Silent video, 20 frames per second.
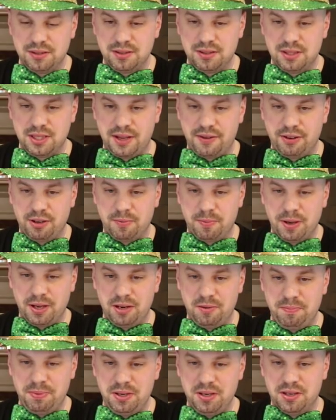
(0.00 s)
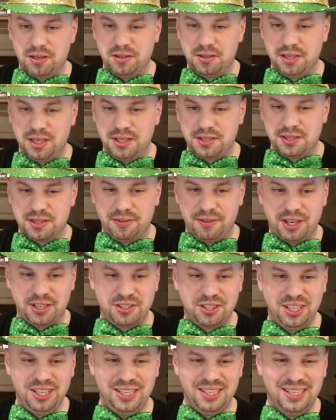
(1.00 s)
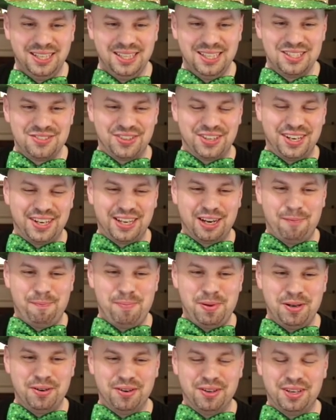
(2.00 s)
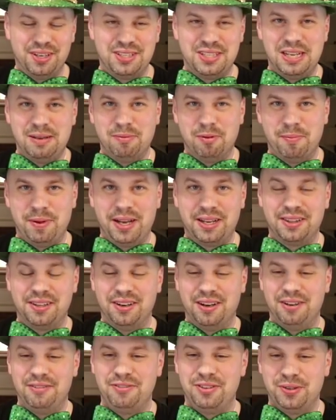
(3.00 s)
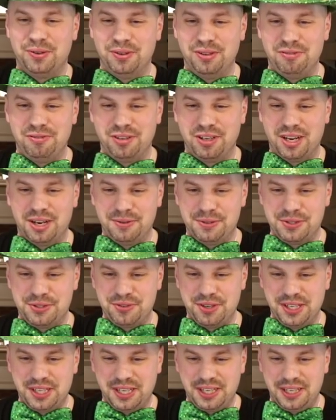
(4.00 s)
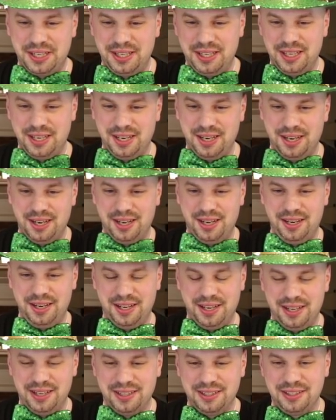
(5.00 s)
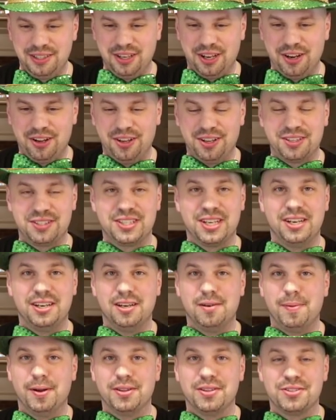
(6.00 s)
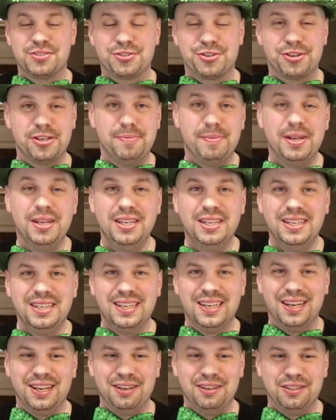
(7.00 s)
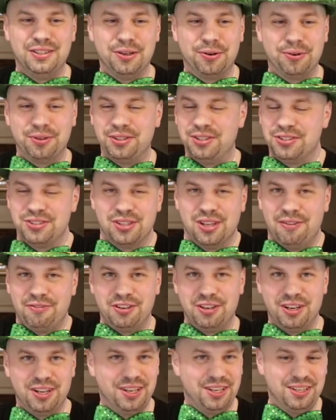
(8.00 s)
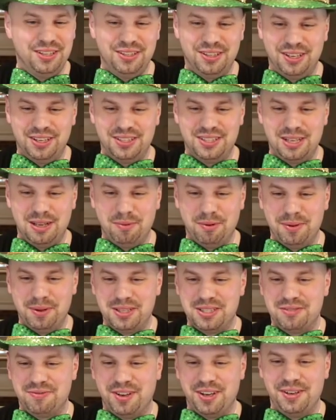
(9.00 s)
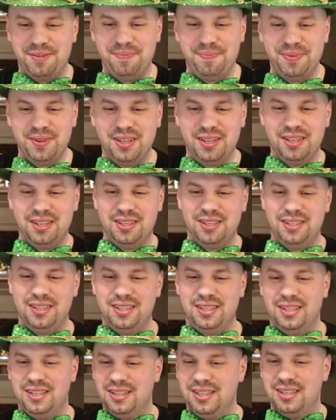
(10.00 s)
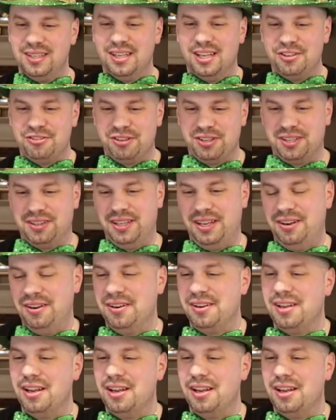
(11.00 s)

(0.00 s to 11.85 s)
Having a pint of beer. Nice. It's funny, I got a beer on the table back there. I totally forgot I was drinking it, and then I got all excited about the stream and totally just left it on the table. That's fine. I'll drink it later.